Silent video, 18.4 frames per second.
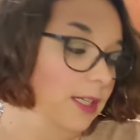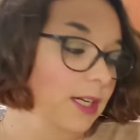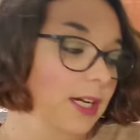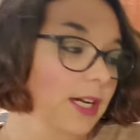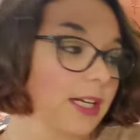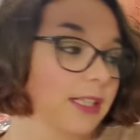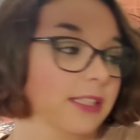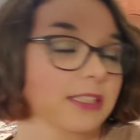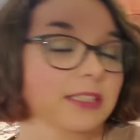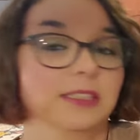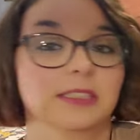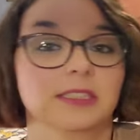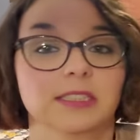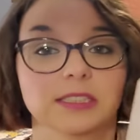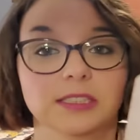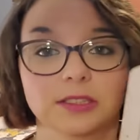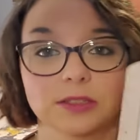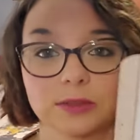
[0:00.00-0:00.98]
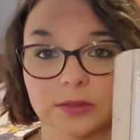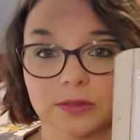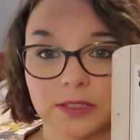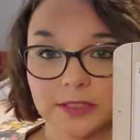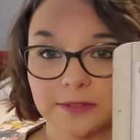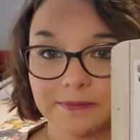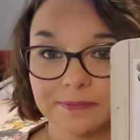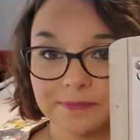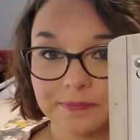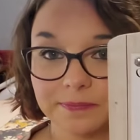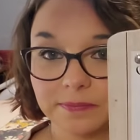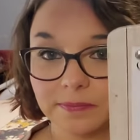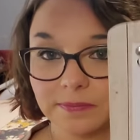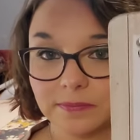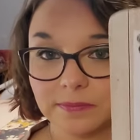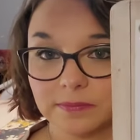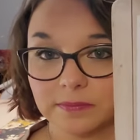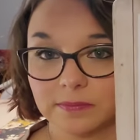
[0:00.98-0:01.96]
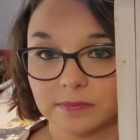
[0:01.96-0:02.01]
And then this one,
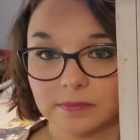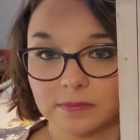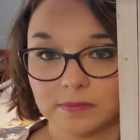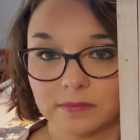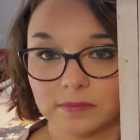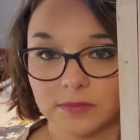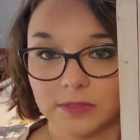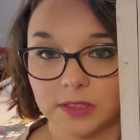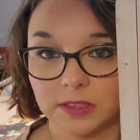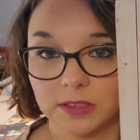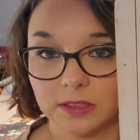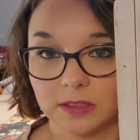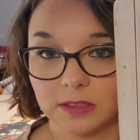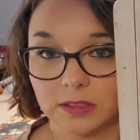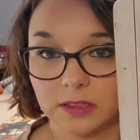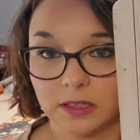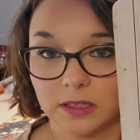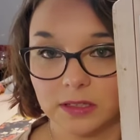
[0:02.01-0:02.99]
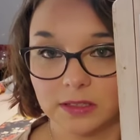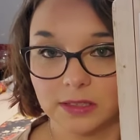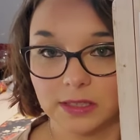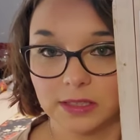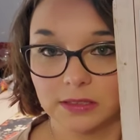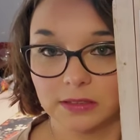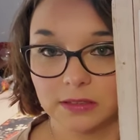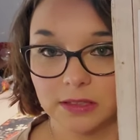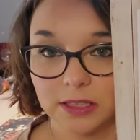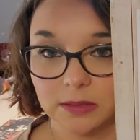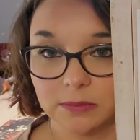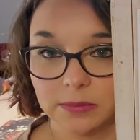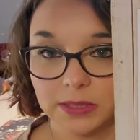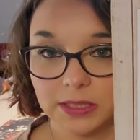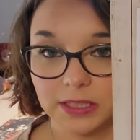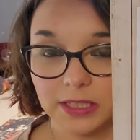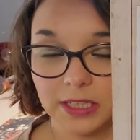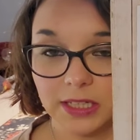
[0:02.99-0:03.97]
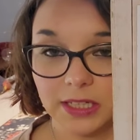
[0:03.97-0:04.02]
Cottontail
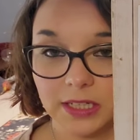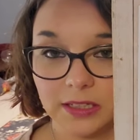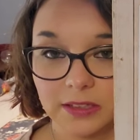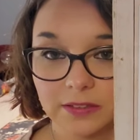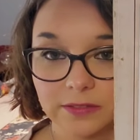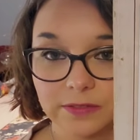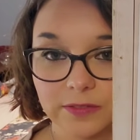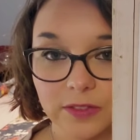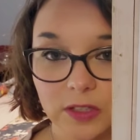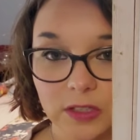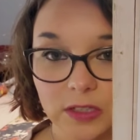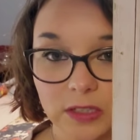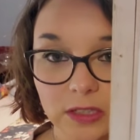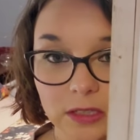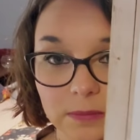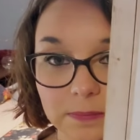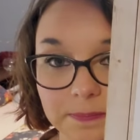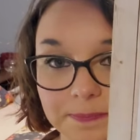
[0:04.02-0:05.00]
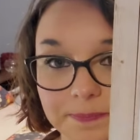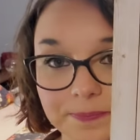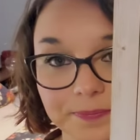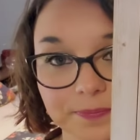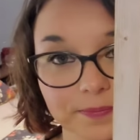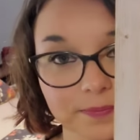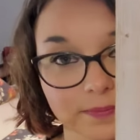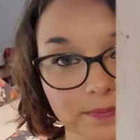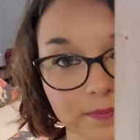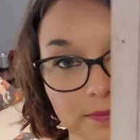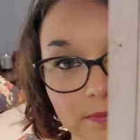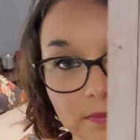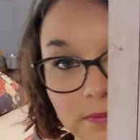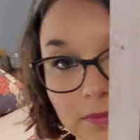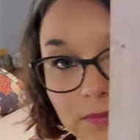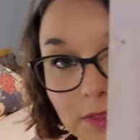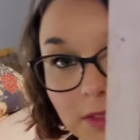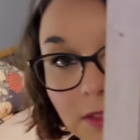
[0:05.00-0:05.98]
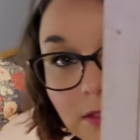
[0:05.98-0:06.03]
Company Egg Farm.
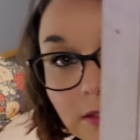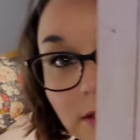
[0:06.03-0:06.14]
Look at